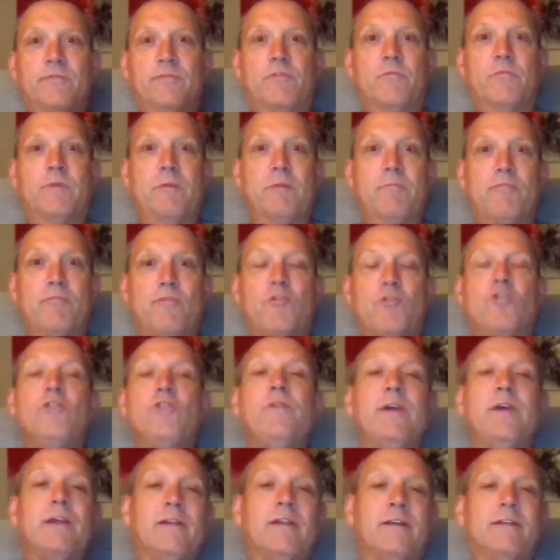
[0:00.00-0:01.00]

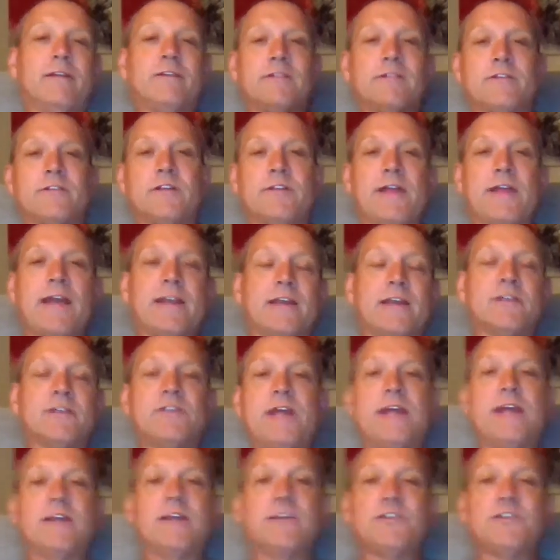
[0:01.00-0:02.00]
improving to that
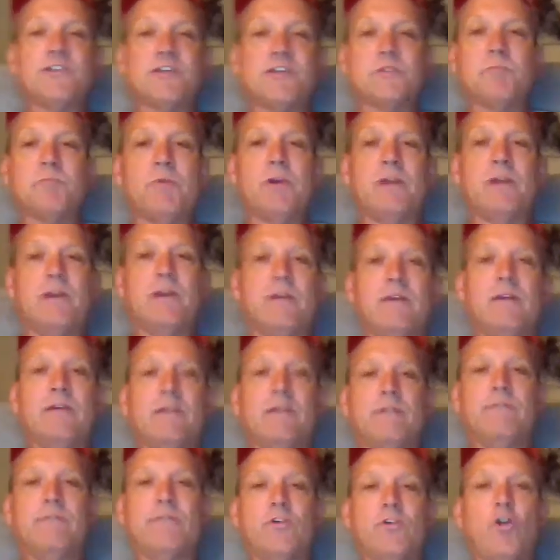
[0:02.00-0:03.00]
extent has just been
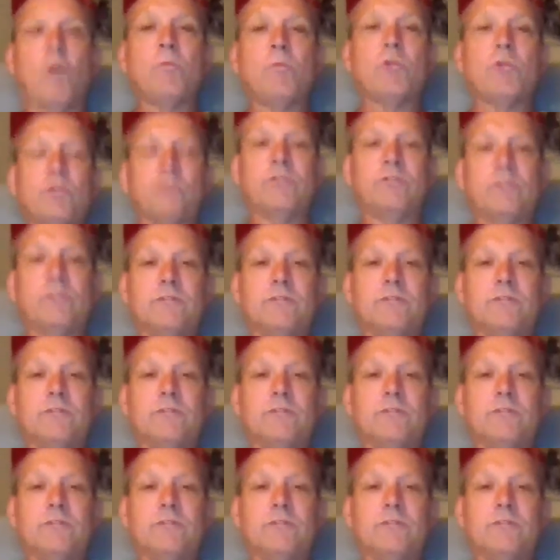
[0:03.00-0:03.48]
phenomenal.